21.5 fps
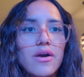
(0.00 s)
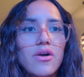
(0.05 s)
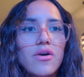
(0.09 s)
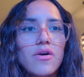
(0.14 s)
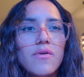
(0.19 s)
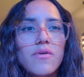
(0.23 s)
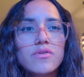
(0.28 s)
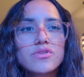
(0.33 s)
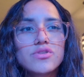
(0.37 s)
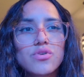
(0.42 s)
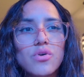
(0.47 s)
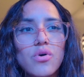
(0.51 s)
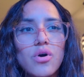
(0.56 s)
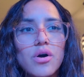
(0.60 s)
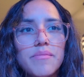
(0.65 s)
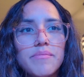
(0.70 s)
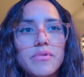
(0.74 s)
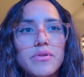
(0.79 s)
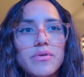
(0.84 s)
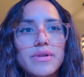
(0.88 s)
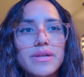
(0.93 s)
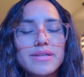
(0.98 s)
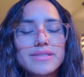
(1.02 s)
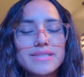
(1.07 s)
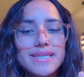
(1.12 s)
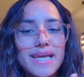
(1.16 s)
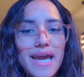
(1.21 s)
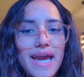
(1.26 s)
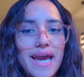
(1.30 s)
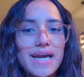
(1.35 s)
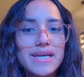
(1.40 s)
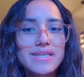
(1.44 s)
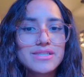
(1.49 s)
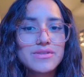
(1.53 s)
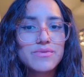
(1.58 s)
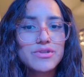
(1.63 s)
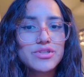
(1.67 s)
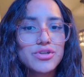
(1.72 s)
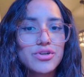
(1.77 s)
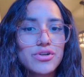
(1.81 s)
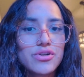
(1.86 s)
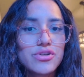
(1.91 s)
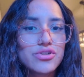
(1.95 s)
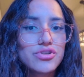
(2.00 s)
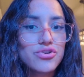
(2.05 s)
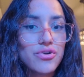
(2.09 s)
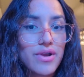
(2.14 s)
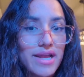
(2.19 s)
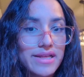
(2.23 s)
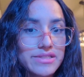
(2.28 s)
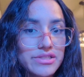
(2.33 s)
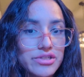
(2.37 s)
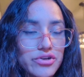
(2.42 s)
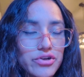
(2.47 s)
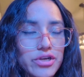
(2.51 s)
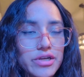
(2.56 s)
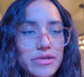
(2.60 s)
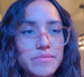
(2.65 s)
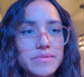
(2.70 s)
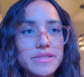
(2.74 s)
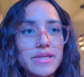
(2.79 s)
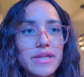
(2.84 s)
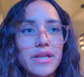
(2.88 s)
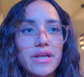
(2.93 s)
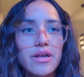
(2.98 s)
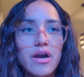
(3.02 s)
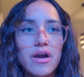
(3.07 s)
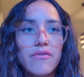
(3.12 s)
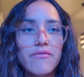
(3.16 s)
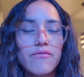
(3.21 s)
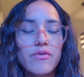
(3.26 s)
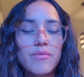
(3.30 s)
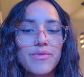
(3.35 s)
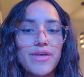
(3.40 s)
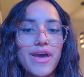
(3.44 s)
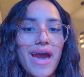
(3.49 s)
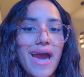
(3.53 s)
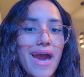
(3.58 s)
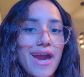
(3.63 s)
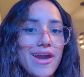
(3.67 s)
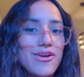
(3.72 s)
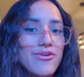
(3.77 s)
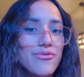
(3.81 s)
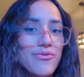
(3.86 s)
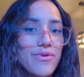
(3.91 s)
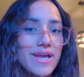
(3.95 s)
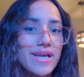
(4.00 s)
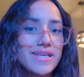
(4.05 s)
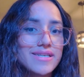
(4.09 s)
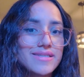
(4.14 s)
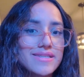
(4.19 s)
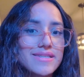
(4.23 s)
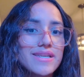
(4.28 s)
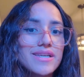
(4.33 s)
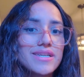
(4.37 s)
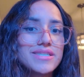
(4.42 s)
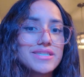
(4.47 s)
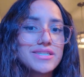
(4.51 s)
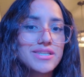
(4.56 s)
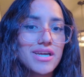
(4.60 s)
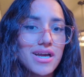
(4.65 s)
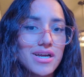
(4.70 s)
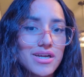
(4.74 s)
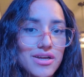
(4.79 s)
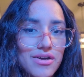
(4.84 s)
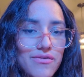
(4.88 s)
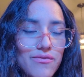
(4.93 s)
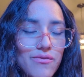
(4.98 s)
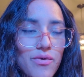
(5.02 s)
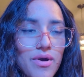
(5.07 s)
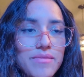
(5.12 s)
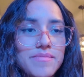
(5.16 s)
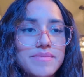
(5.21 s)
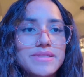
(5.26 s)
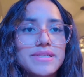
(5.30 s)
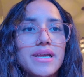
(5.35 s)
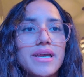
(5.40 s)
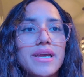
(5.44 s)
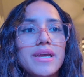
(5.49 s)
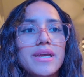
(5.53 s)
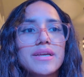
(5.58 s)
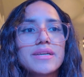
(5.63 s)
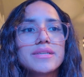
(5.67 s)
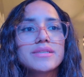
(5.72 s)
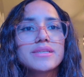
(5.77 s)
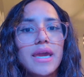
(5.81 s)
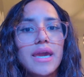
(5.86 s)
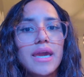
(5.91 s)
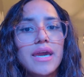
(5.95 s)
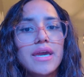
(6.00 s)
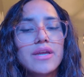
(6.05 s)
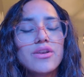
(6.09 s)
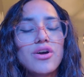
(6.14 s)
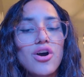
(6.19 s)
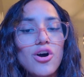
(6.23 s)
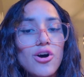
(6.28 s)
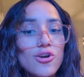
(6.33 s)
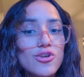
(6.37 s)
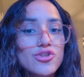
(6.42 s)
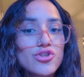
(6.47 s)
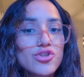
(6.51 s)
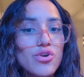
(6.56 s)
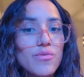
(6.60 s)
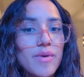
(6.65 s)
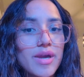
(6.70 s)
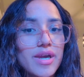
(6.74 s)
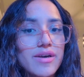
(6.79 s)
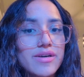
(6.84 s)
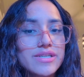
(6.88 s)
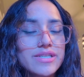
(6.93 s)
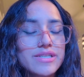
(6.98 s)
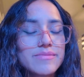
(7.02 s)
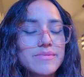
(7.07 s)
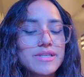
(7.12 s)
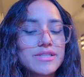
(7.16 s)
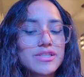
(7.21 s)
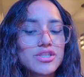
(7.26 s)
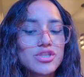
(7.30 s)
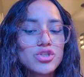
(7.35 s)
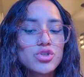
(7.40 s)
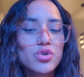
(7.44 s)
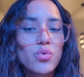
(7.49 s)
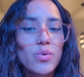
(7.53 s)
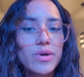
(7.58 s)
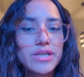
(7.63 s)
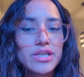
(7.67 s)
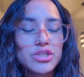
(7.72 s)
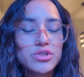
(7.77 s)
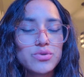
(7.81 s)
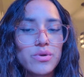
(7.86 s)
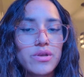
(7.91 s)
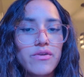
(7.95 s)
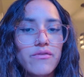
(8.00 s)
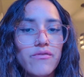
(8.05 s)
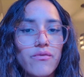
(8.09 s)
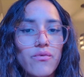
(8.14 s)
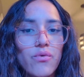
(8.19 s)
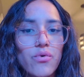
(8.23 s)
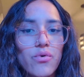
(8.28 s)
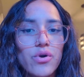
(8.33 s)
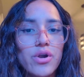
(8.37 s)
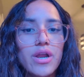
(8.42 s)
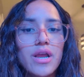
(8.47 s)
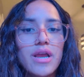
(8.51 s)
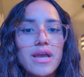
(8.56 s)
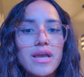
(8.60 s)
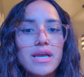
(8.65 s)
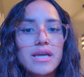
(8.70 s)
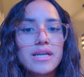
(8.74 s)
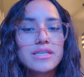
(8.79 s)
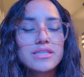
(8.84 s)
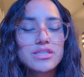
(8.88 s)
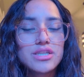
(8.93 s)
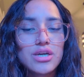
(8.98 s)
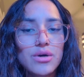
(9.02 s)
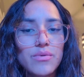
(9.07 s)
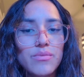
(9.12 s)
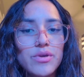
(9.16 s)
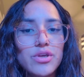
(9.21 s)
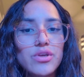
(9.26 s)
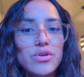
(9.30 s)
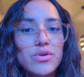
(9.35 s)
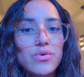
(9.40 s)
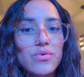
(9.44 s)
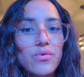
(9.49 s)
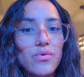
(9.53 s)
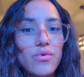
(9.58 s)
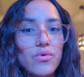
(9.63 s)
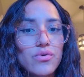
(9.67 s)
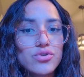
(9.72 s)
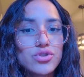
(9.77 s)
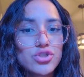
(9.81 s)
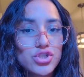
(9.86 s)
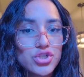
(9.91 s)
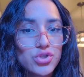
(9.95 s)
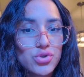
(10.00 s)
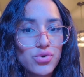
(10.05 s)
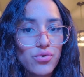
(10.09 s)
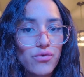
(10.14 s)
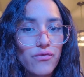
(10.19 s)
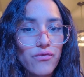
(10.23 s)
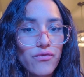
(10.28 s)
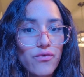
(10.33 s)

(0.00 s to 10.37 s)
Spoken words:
I also uploaded tax return transcripts that I got from the IRS.gov website. And also my husband's 2024 W-2